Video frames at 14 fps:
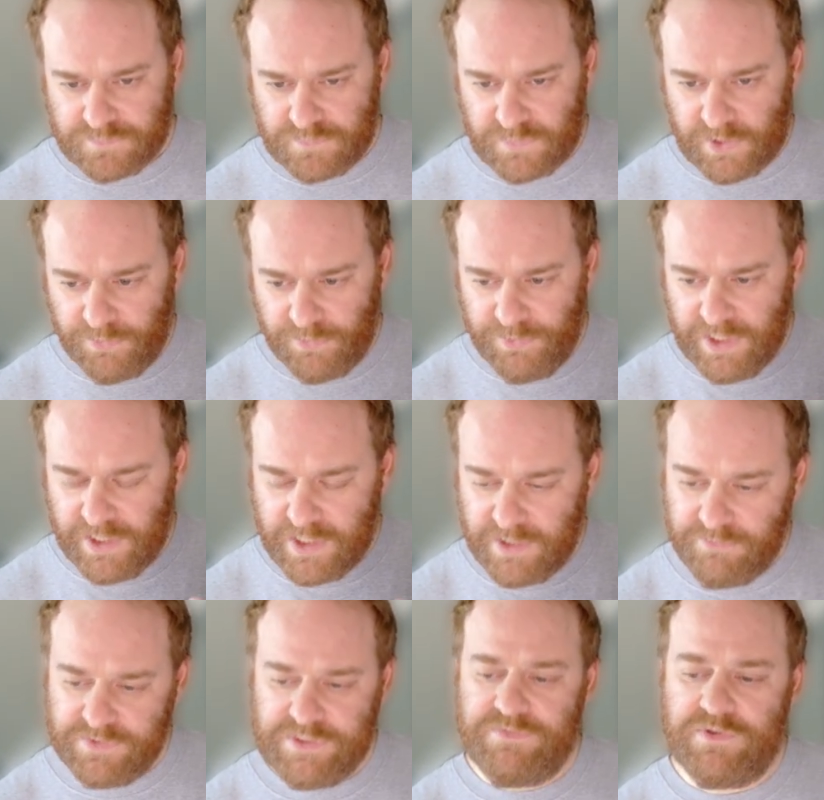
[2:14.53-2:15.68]
we
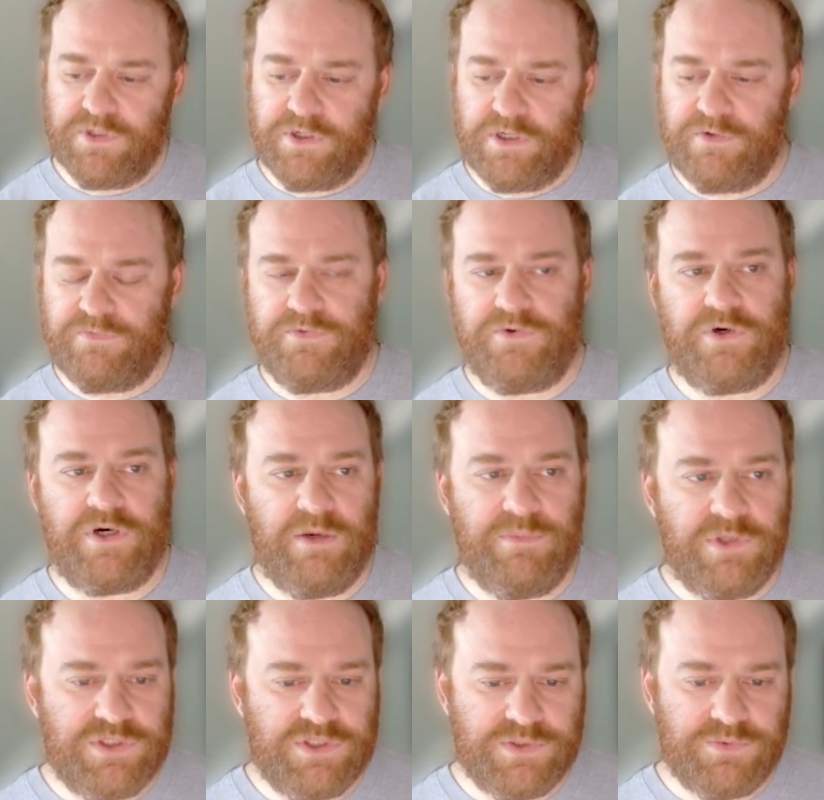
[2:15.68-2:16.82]
received an alert for a
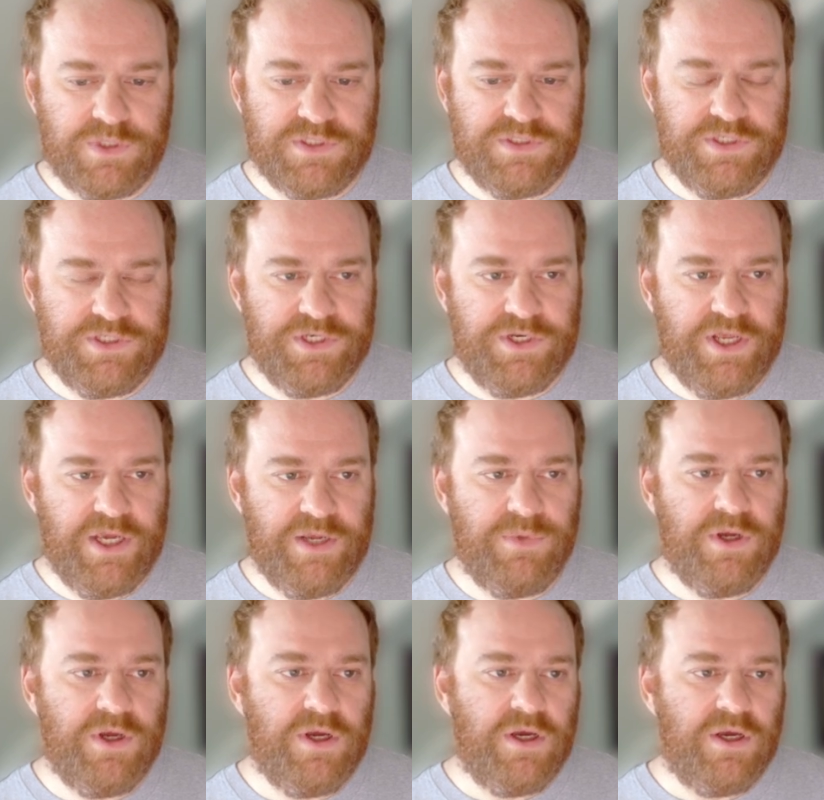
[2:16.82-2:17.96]
malicious workstation name.
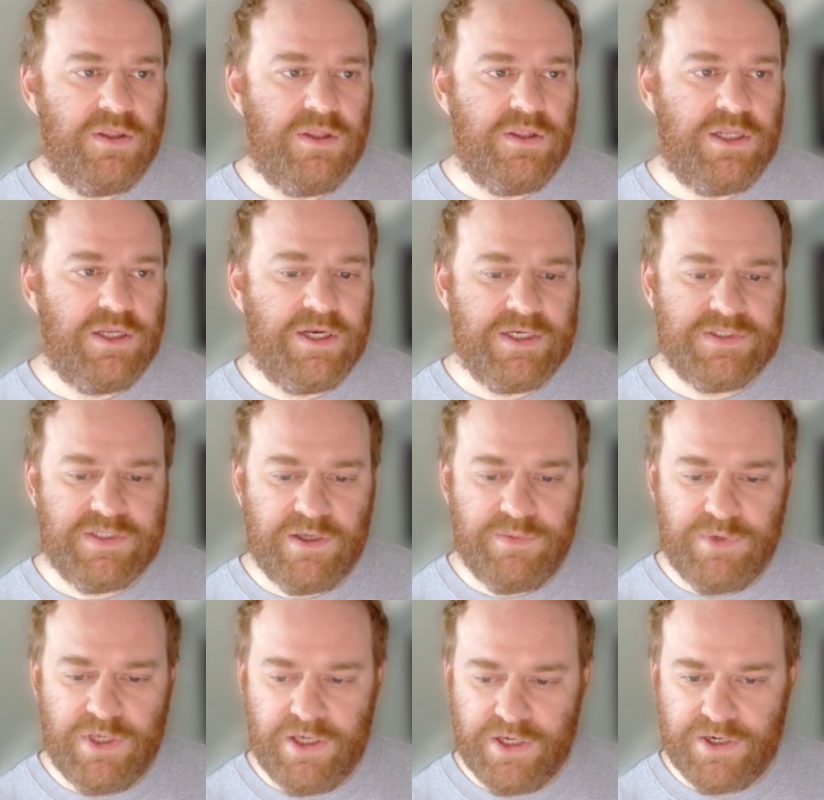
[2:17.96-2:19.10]
Then the next step
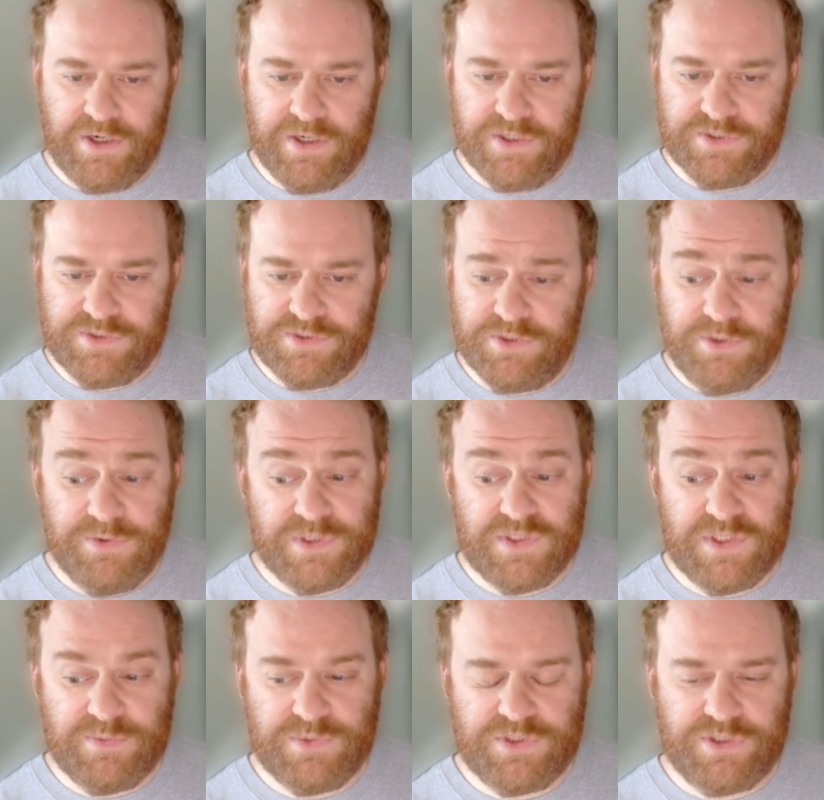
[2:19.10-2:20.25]
here is to do a
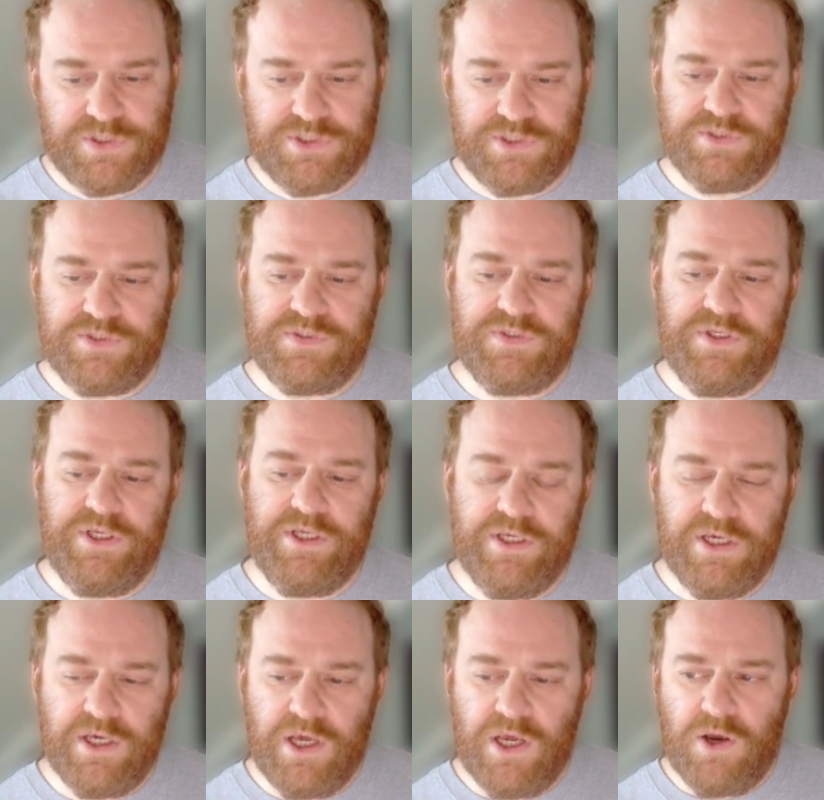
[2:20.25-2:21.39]
SIEM search to see
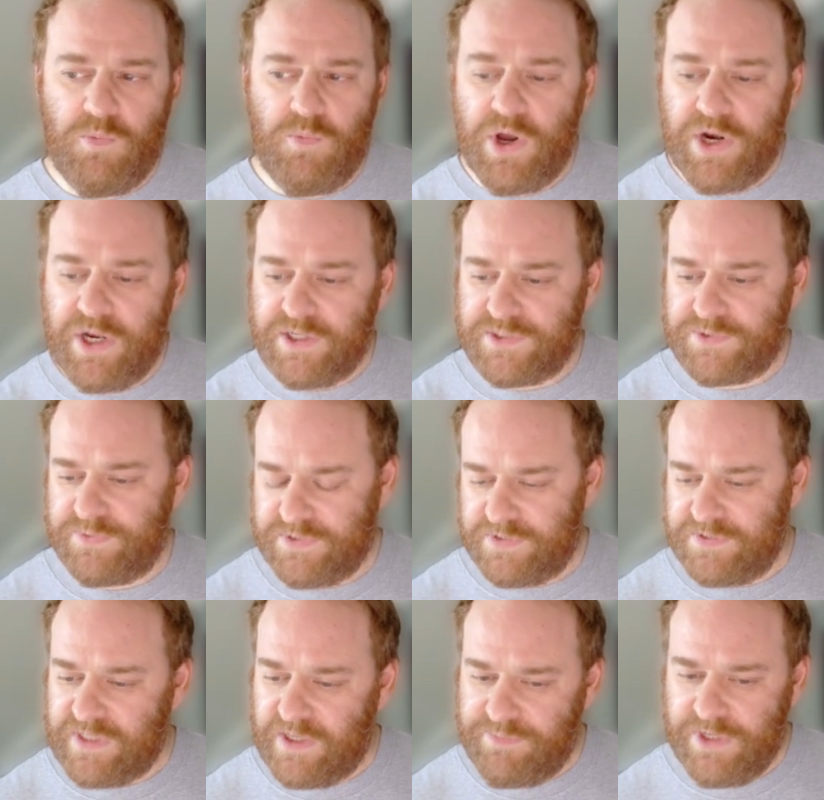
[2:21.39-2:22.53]
what else was this
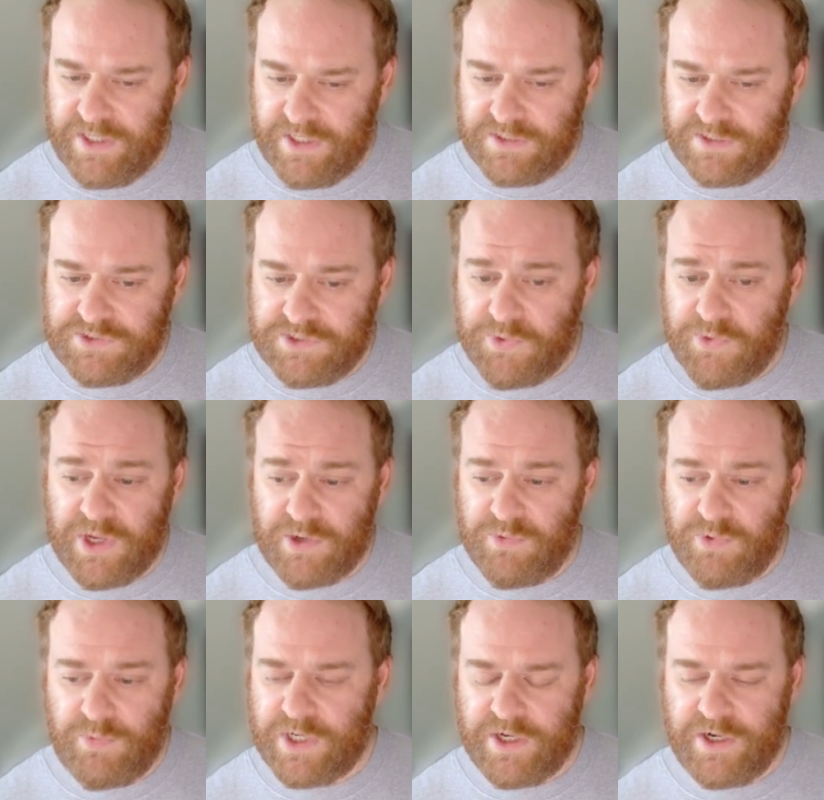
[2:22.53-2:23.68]
IP doing?
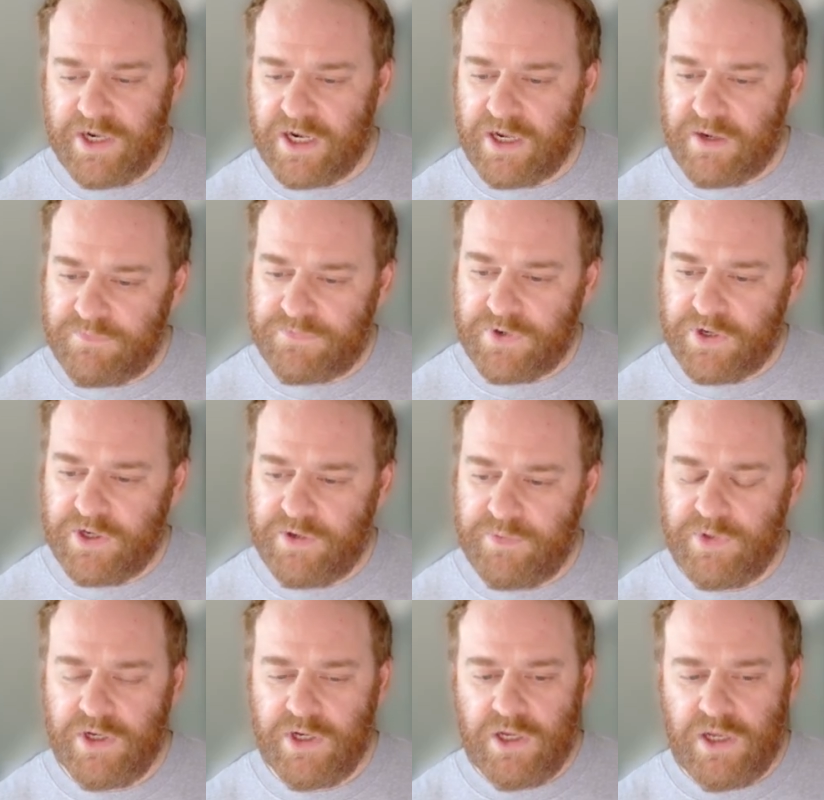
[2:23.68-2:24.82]
Where did it come
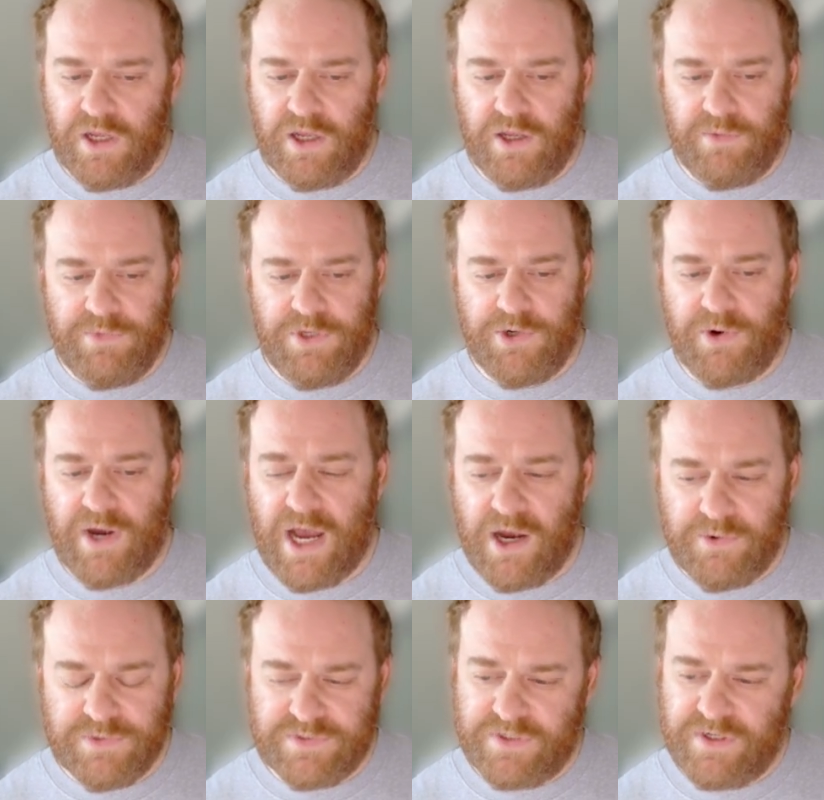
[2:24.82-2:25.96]
from? How
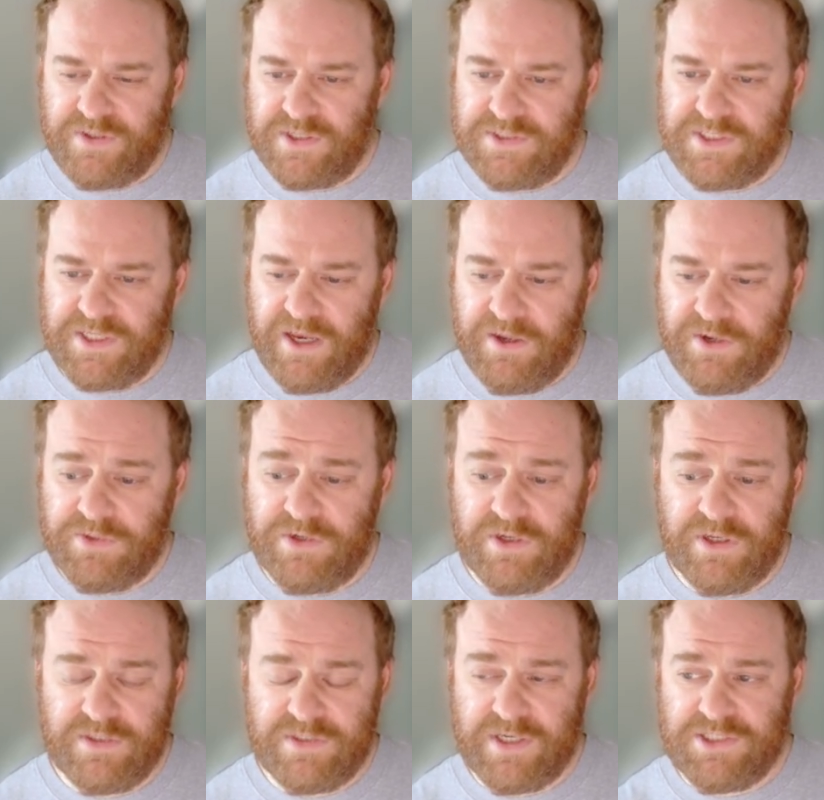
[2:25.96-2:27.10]
was it authenticating? Did
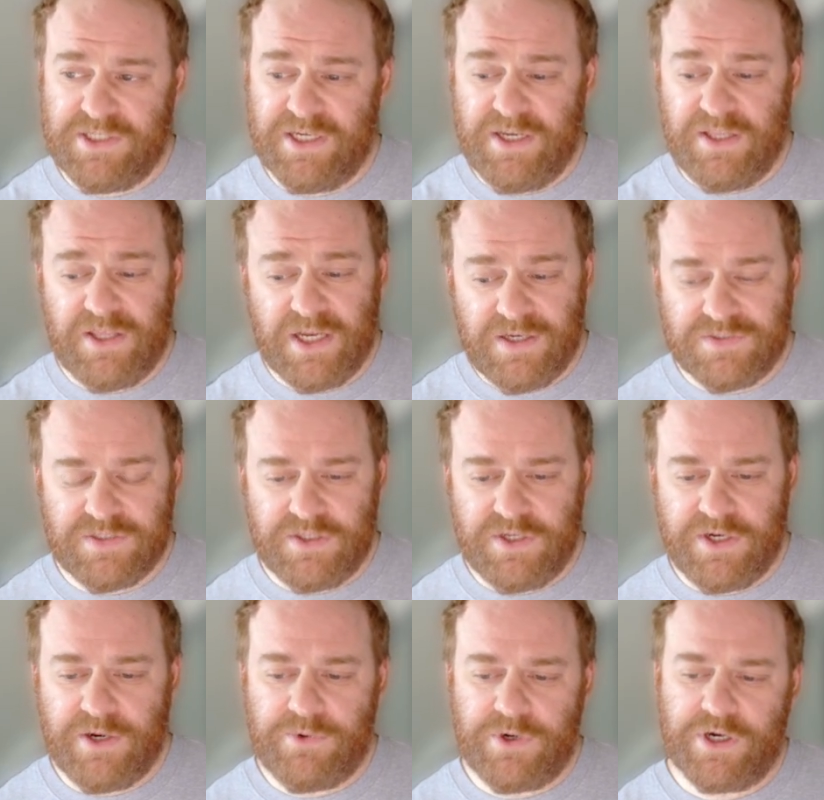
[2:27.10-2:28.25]
it touch anything else on the
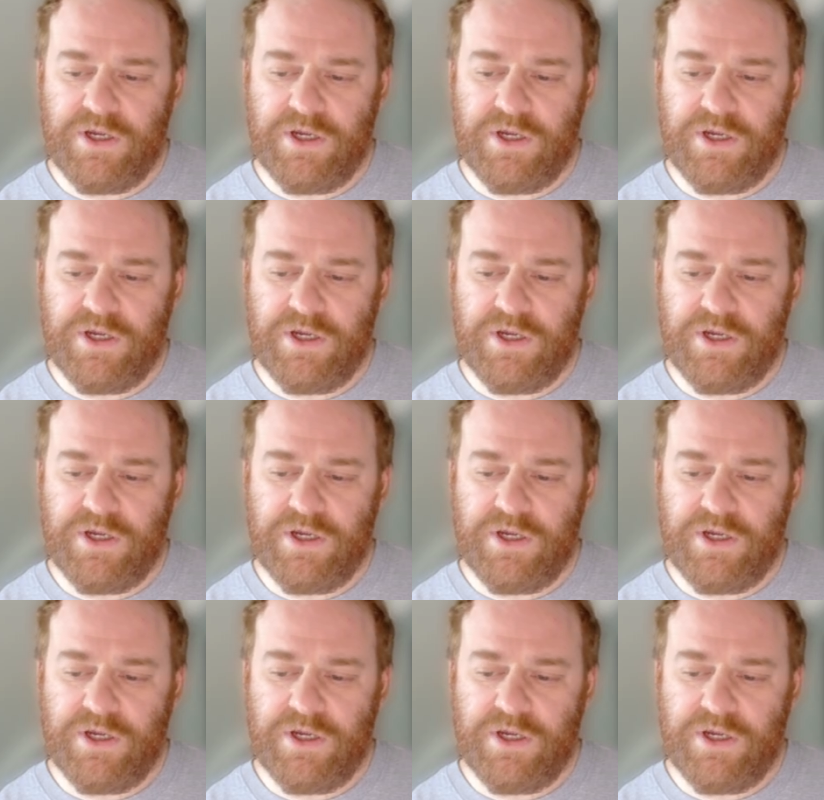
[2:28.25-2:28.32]
network?